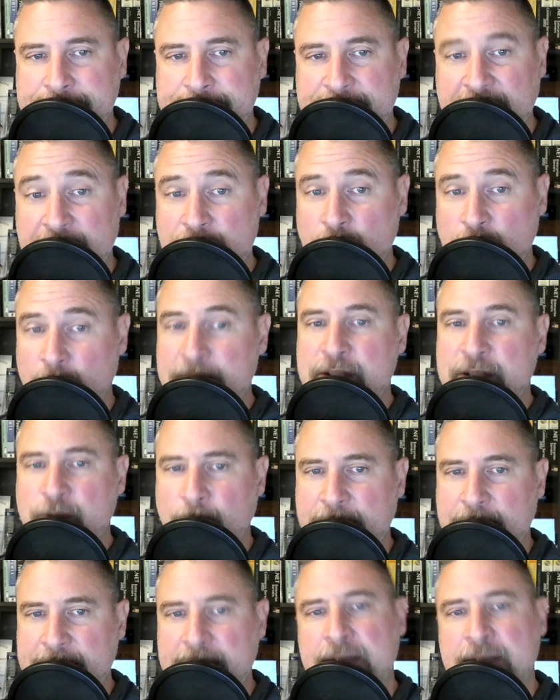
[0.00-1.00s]
In
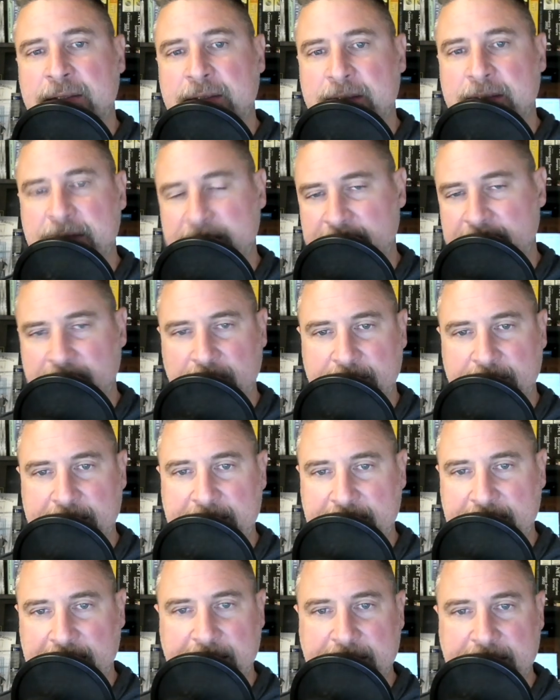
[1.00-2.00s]
2020, the year that
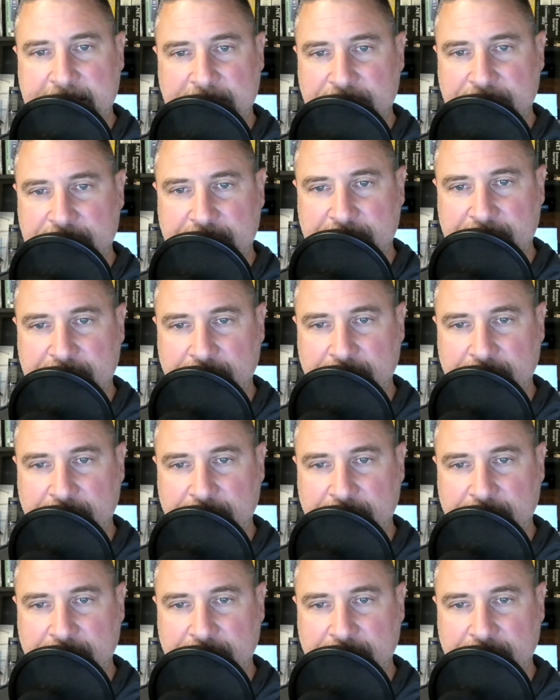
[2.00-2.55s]
needed to just go